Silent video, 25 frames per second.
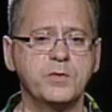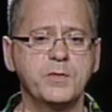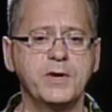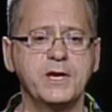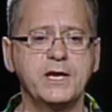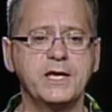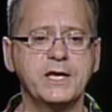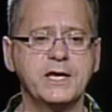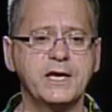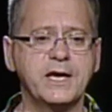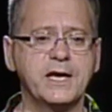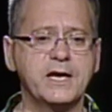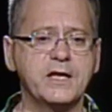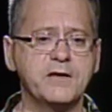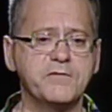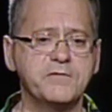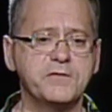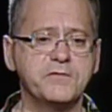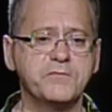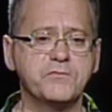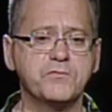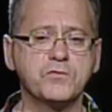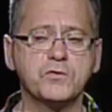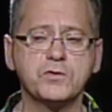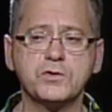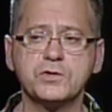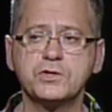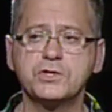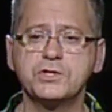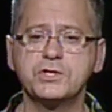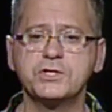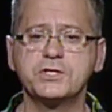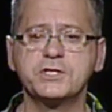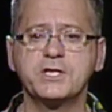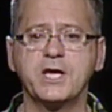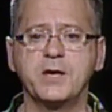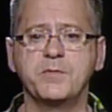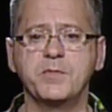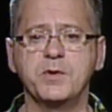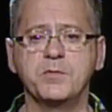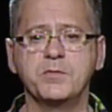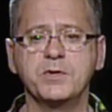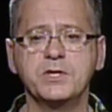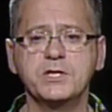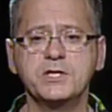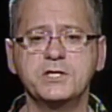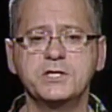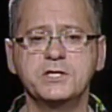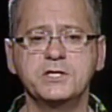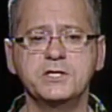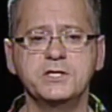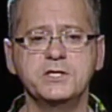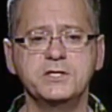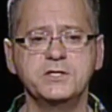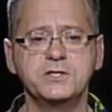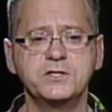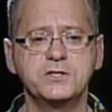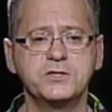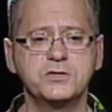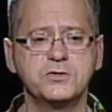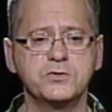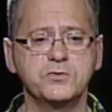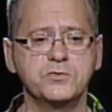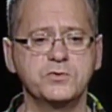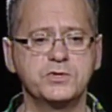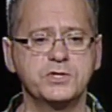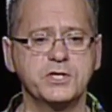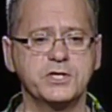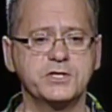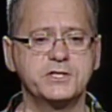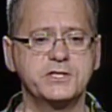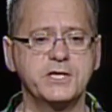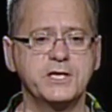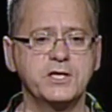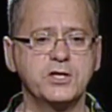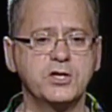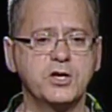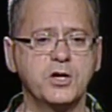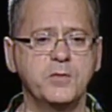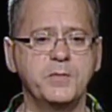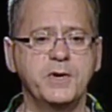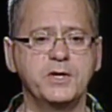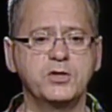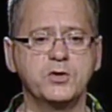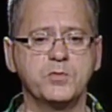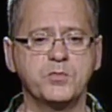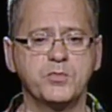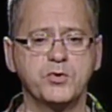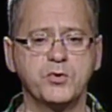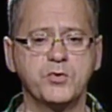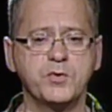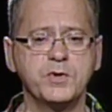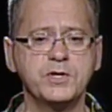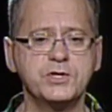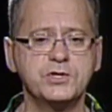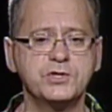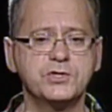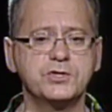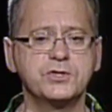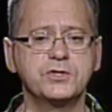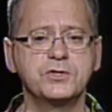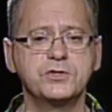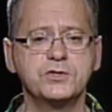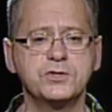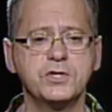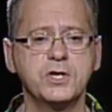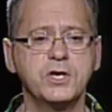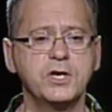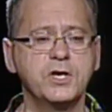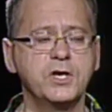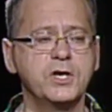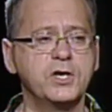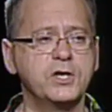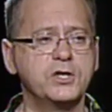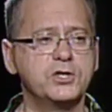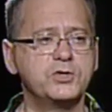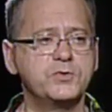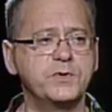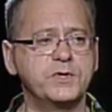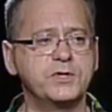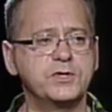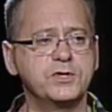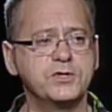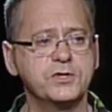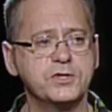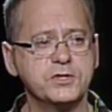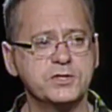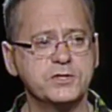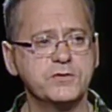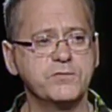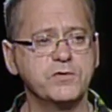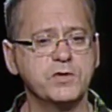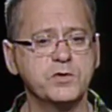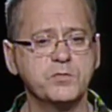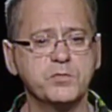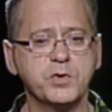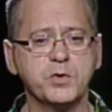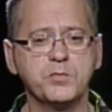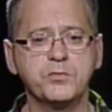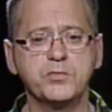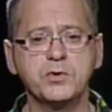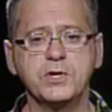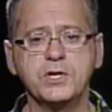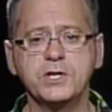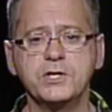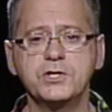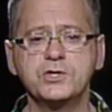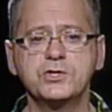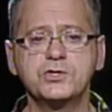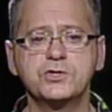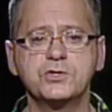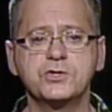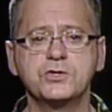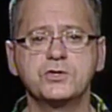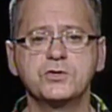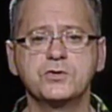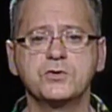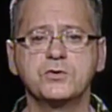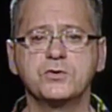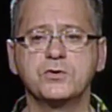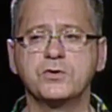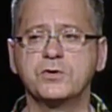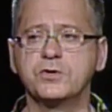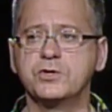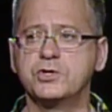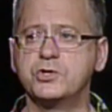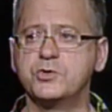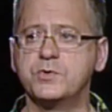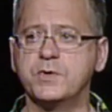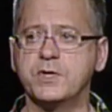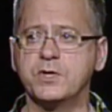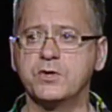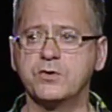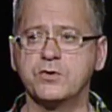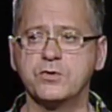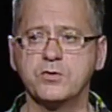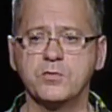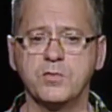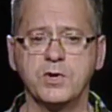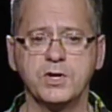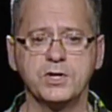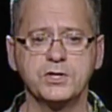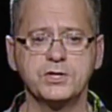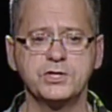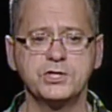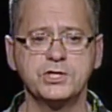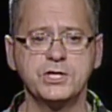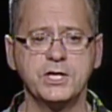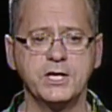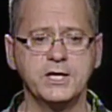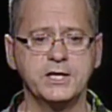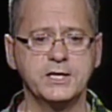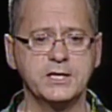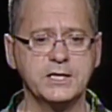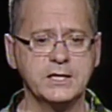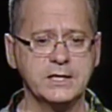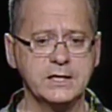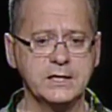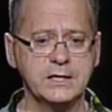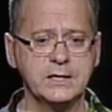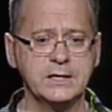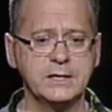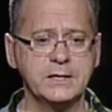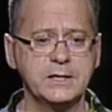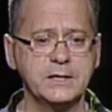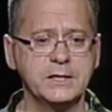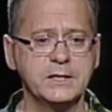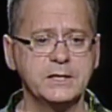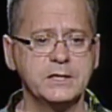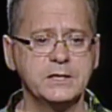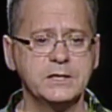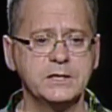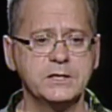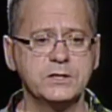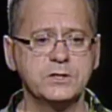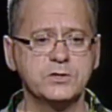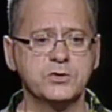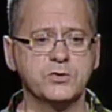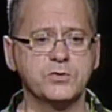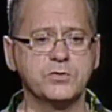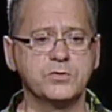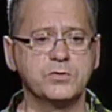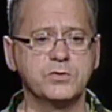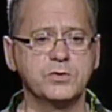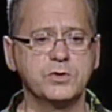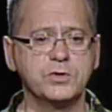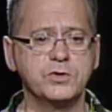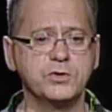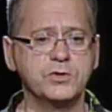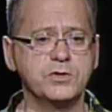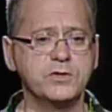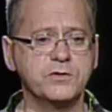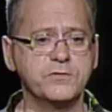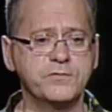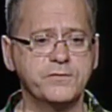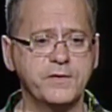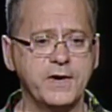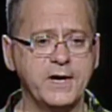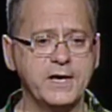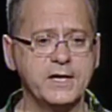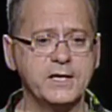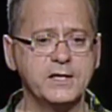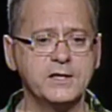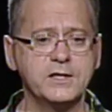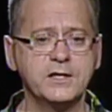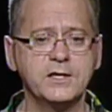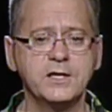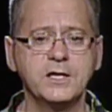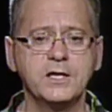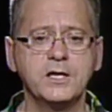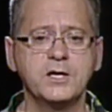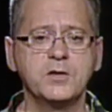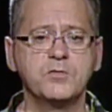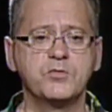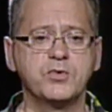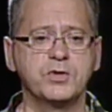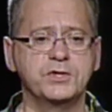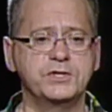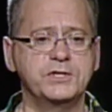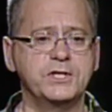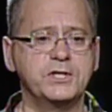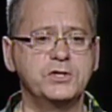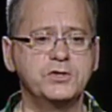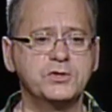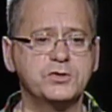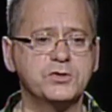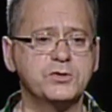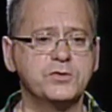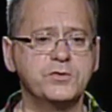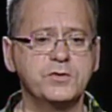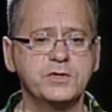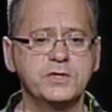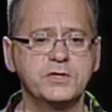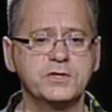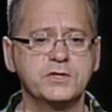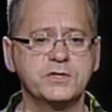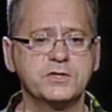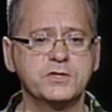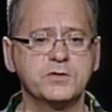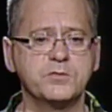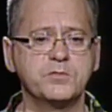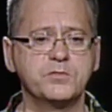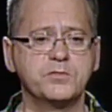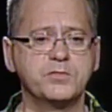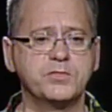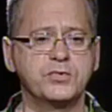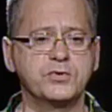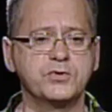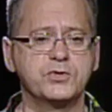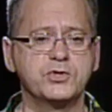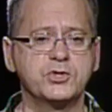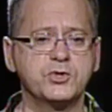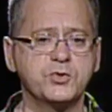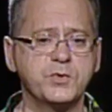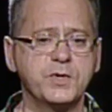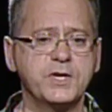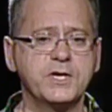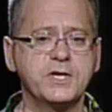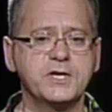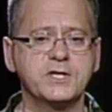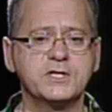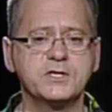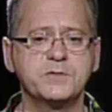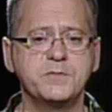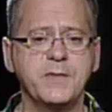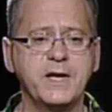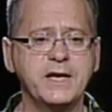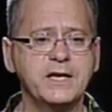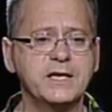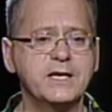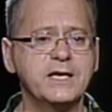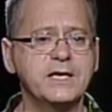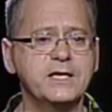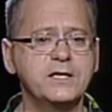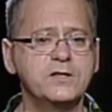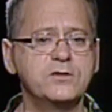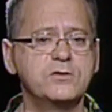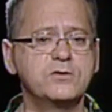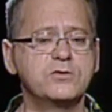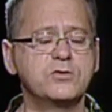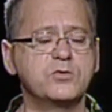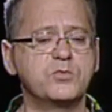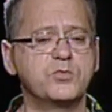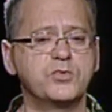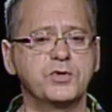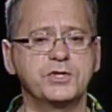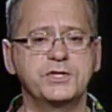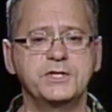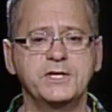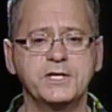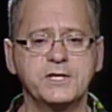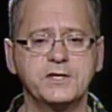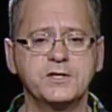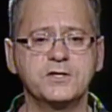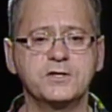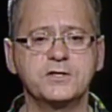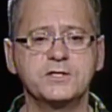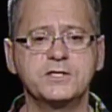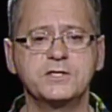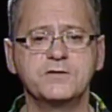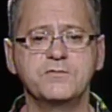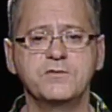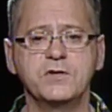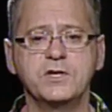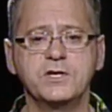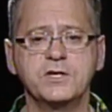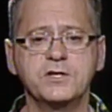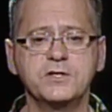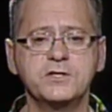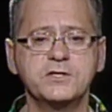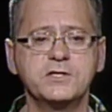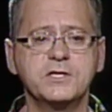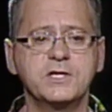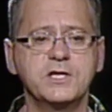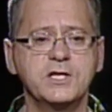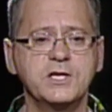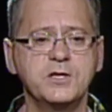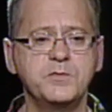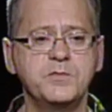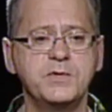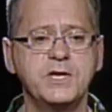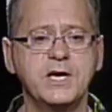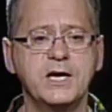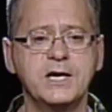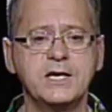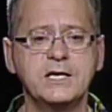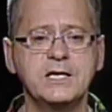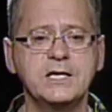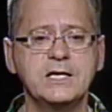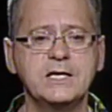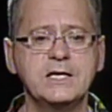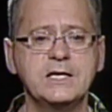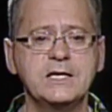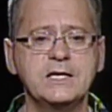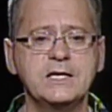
remaining Gaddafi forces' capabilities to sustain combat operations, threaten the civilian population, or trigger bloodshed. So Unified Protector is pursuing its mandate to protect the civilians in Libya.